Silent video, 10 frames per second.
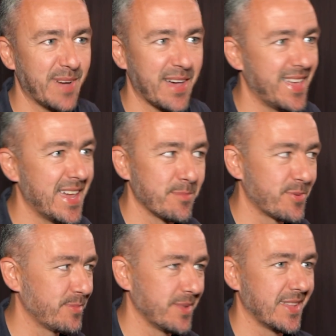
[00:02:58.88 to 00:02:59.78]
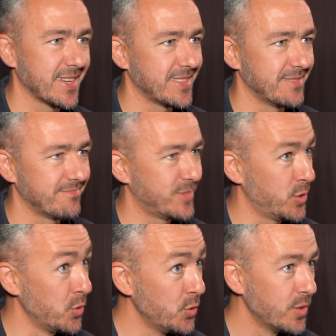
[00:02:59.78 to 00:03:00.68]
Back then, it probably lasted
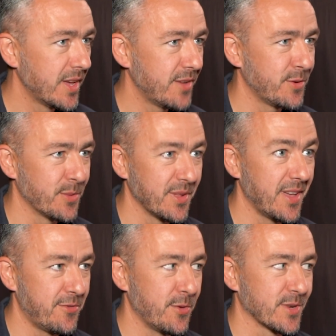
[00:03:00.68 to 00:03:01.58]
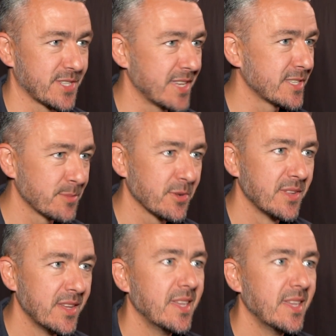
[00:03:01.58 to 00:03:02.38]
two if you were sensible.